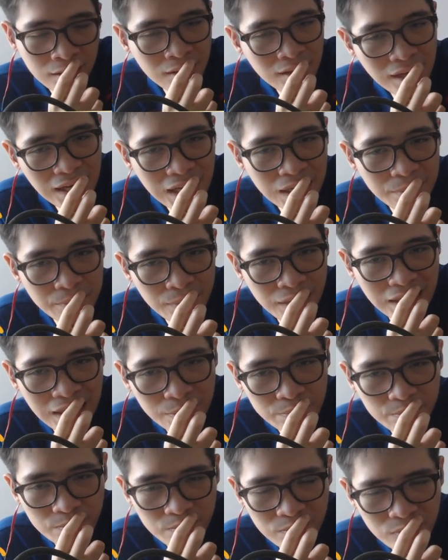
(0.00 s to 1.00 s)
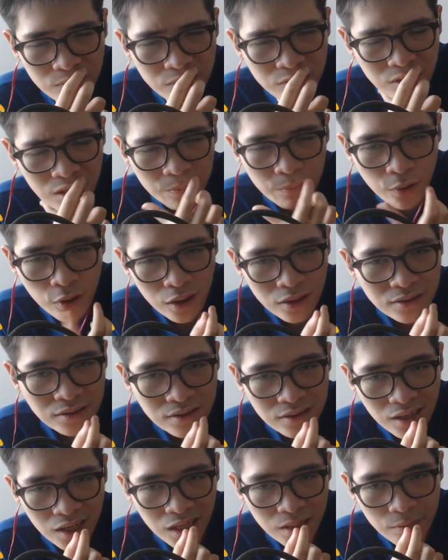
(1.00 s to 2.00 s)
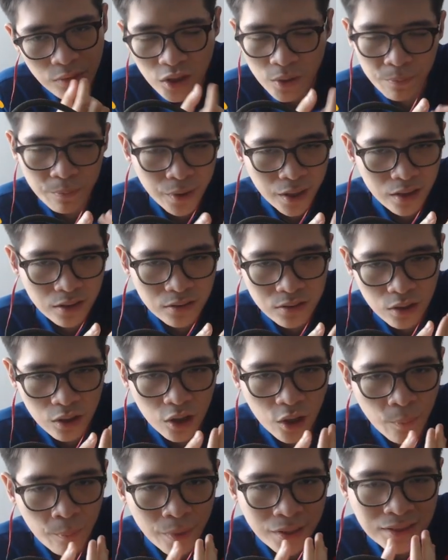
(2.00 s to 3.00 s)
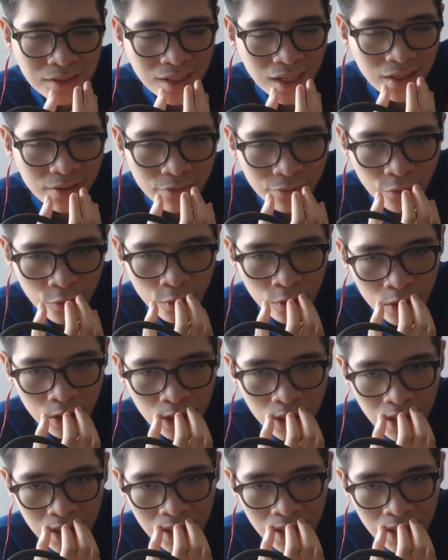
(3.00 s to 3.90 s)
I may have 2 pawns and bishop pair to compensate for